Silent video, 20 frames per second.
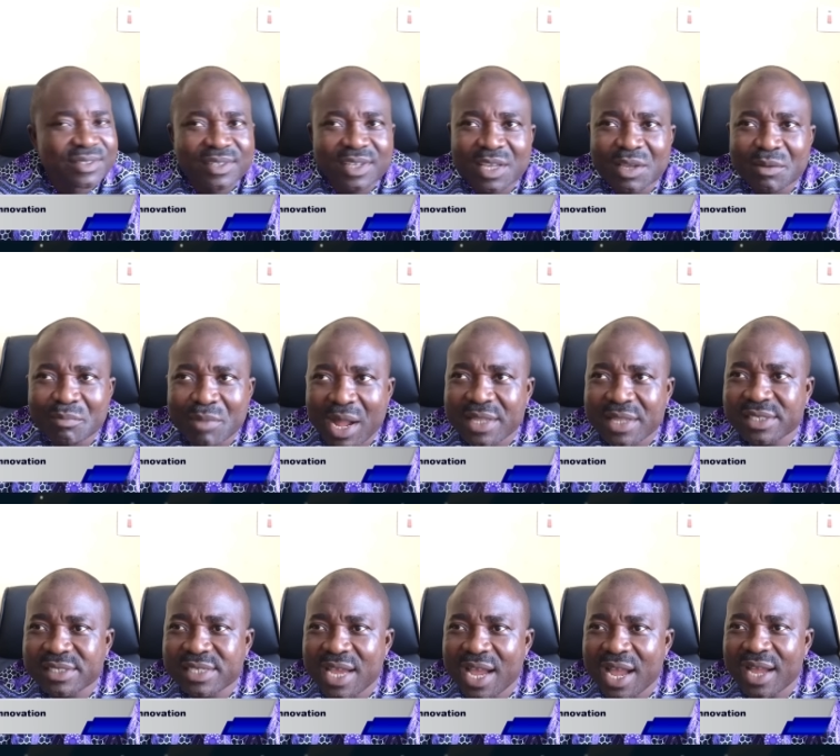a
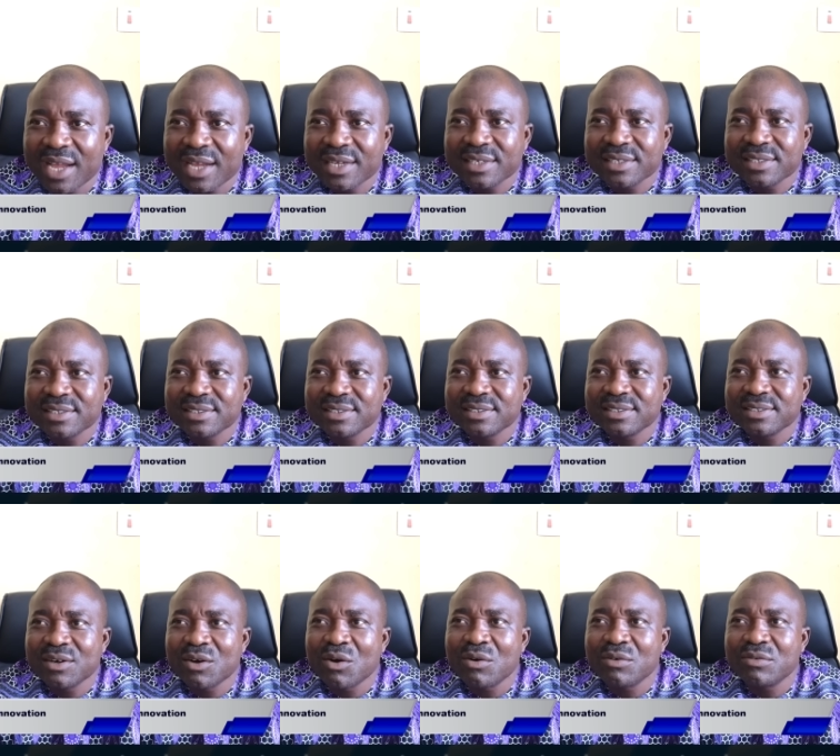manager
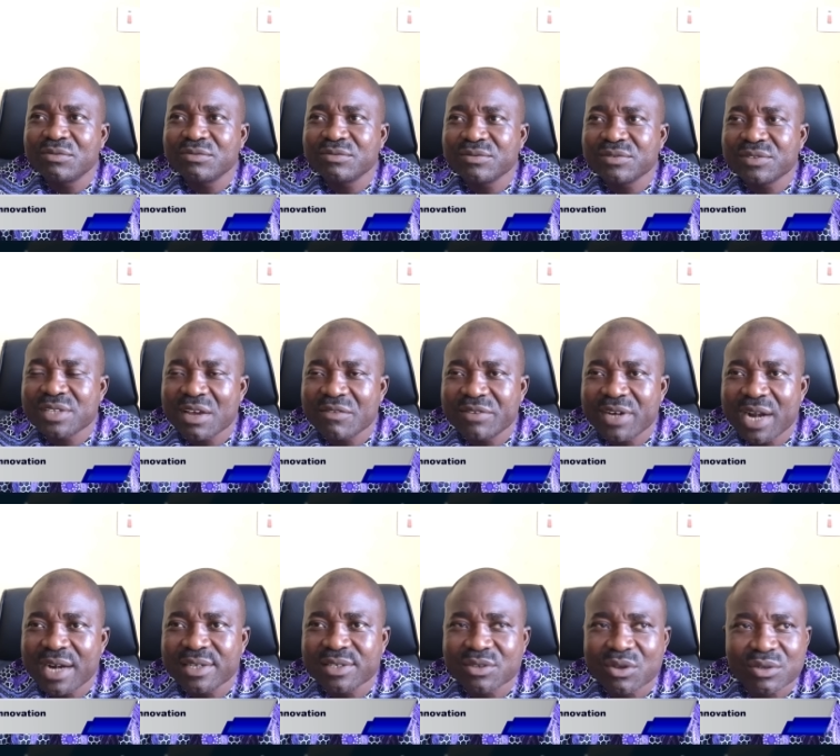of
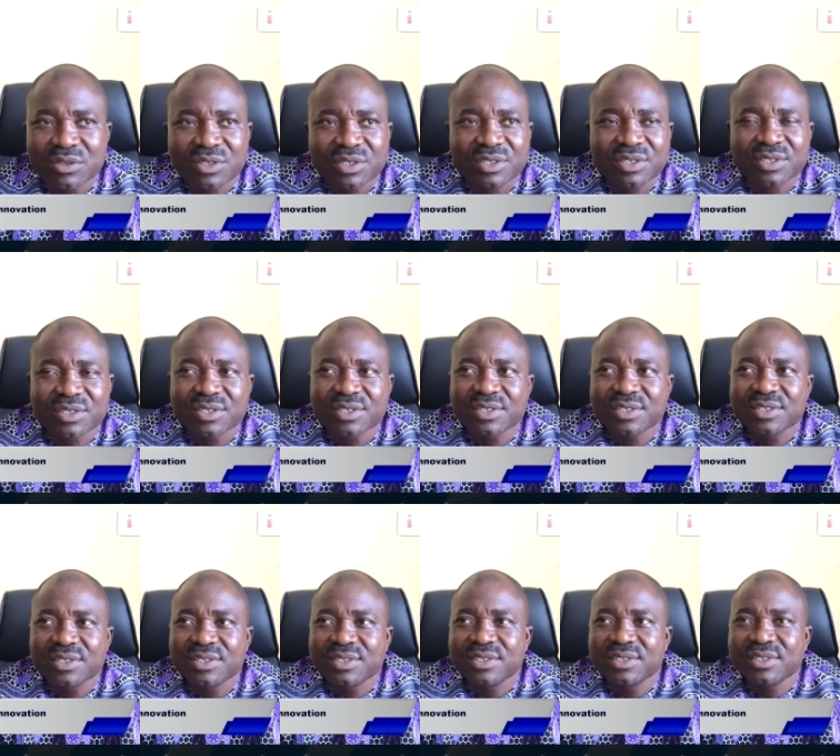several resources
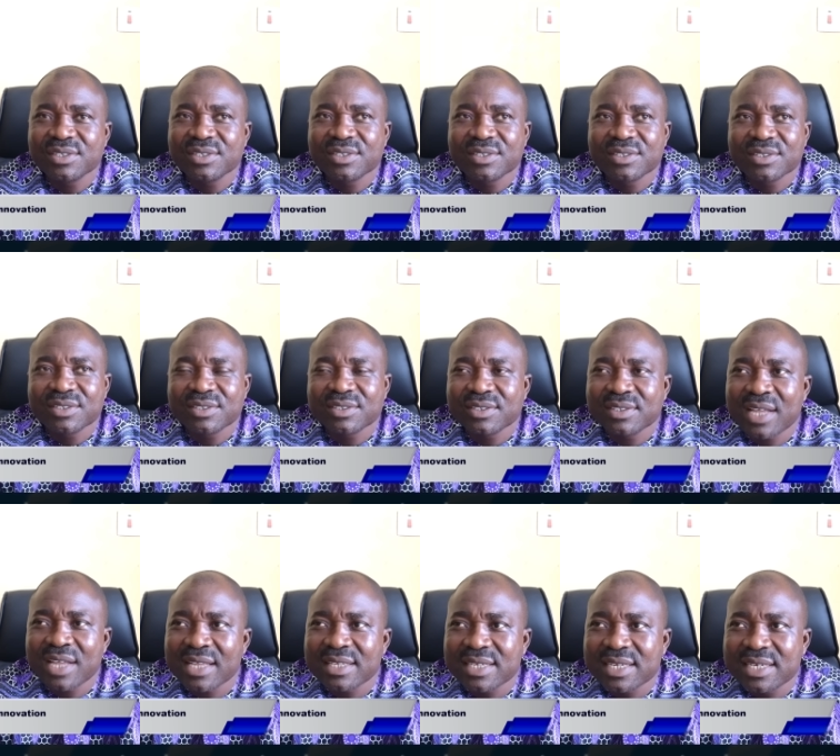
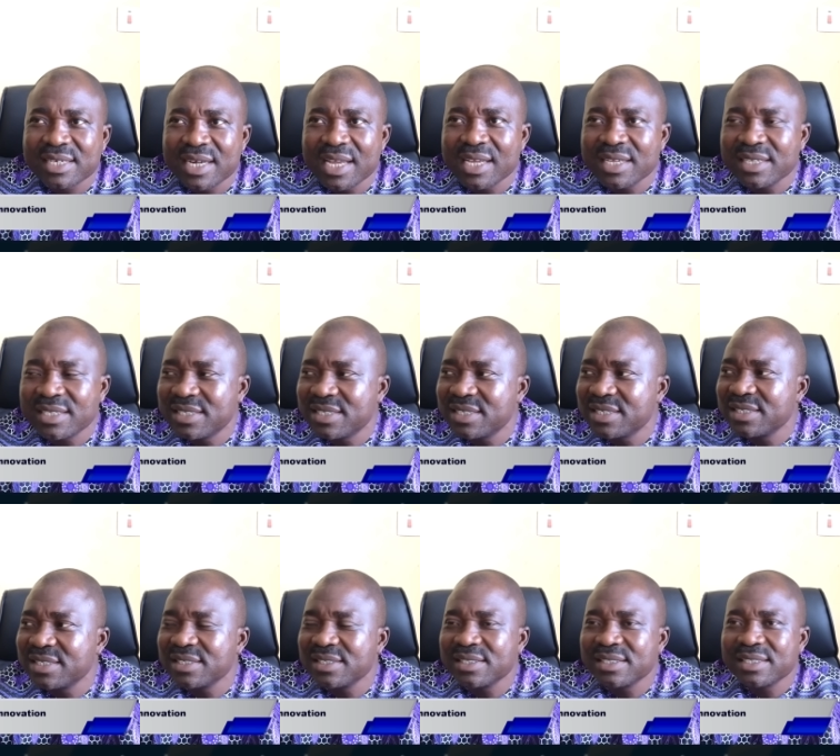that
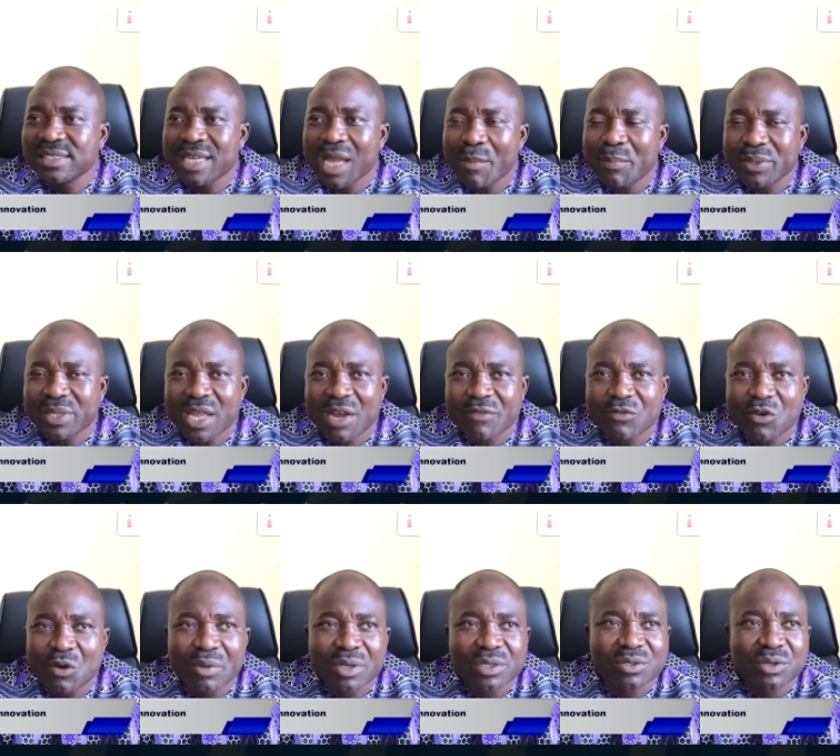creates capital
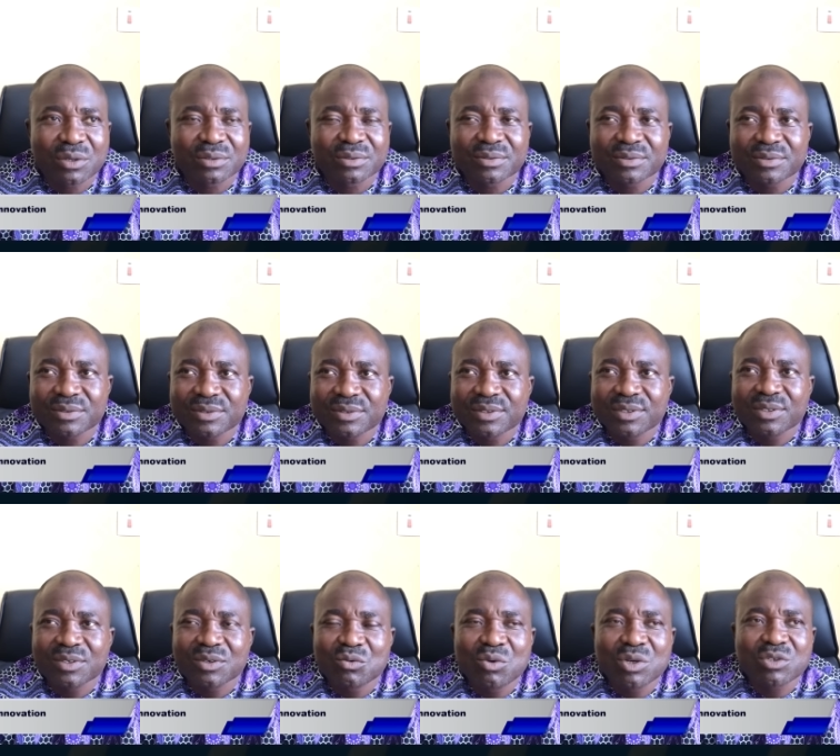formation,
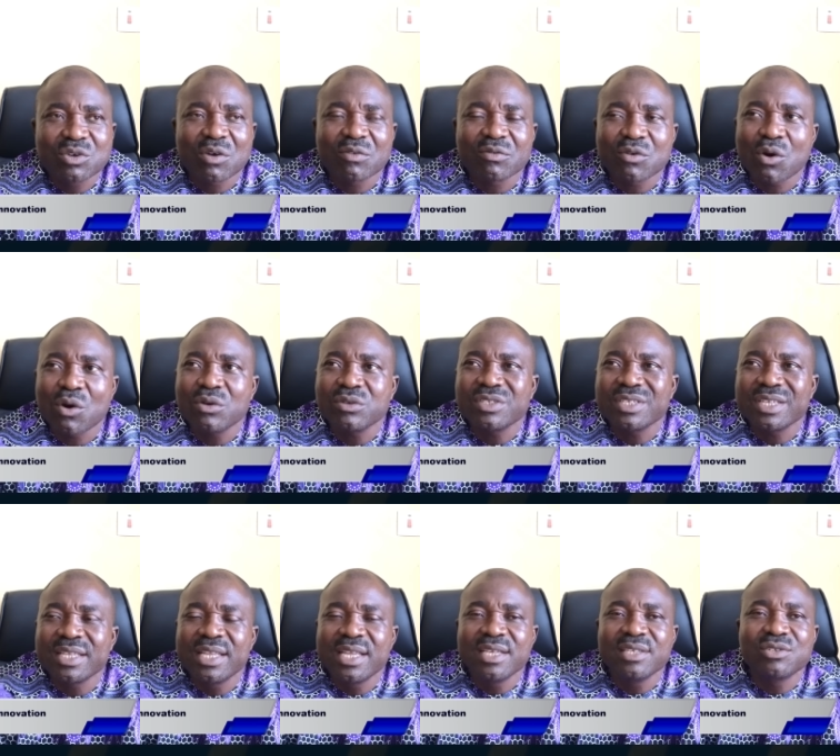which of course
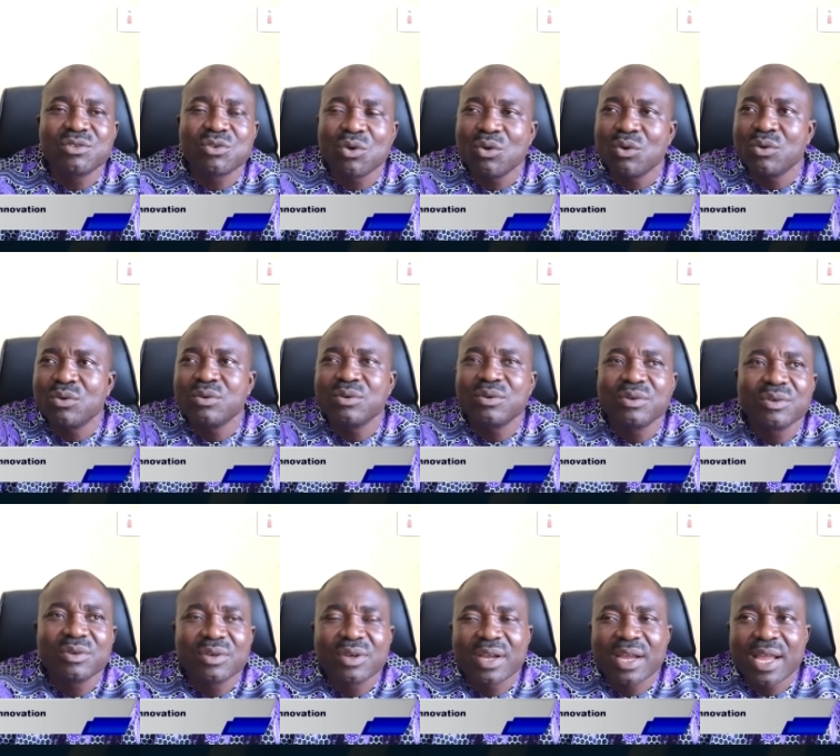leads to
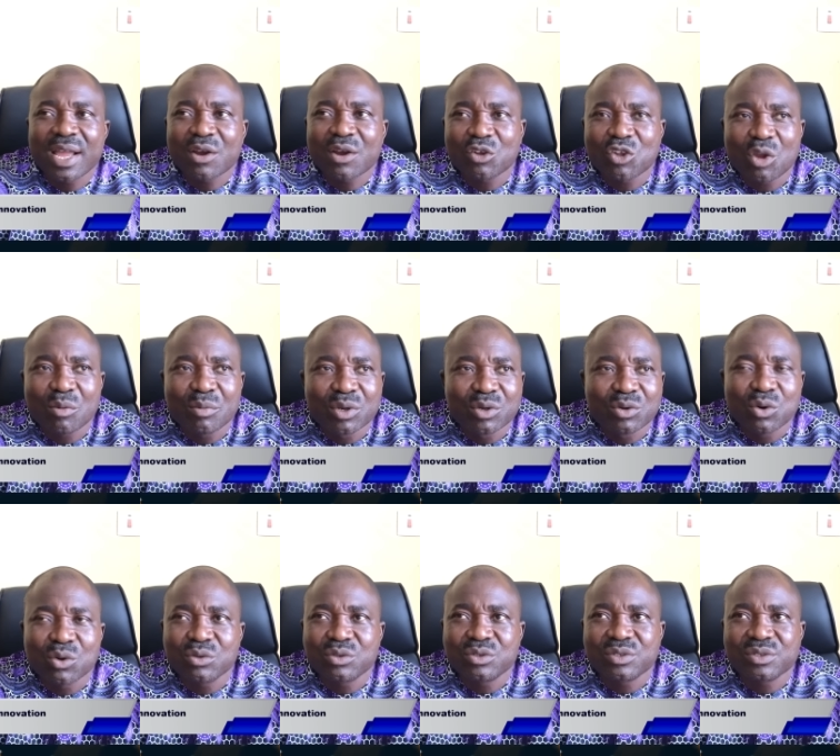economic
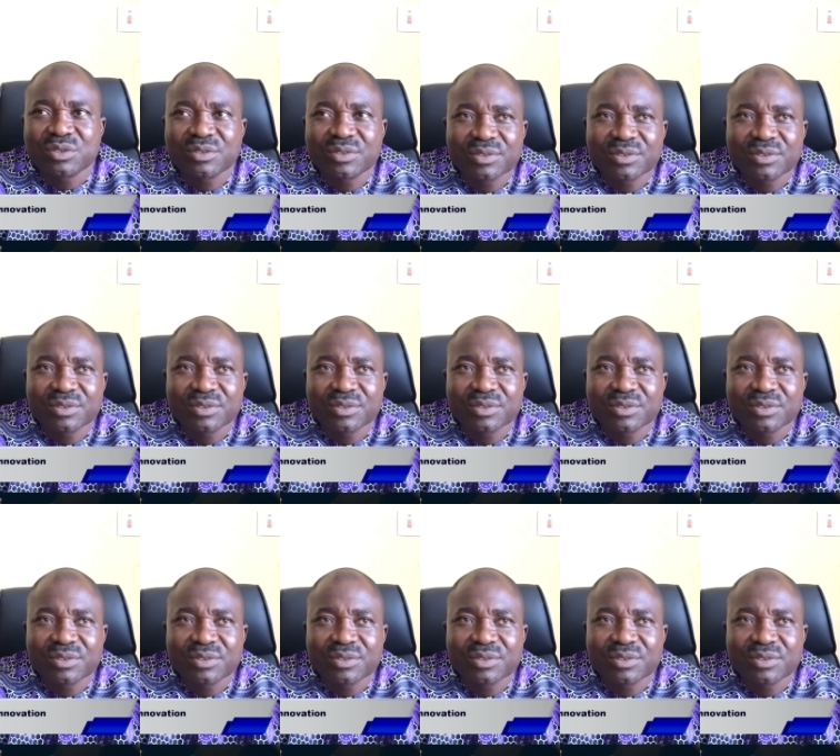growth